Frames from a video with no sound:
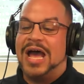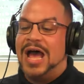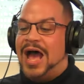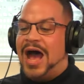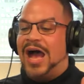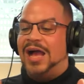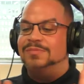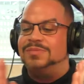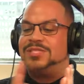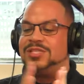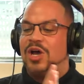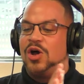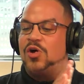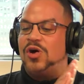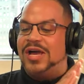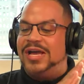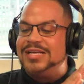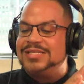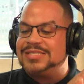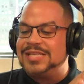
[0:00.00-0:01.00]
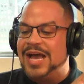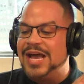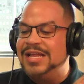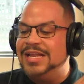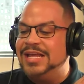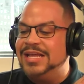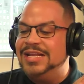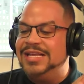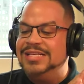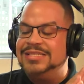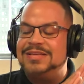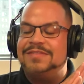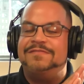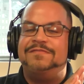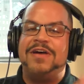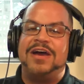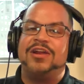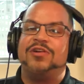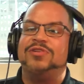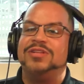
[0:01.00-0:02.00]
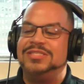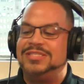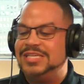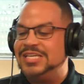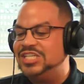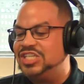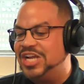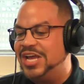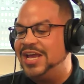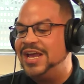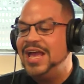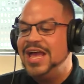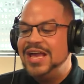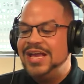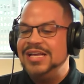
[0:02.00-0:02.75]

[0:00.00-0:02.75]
I'm so excited. He's a veteran DJ.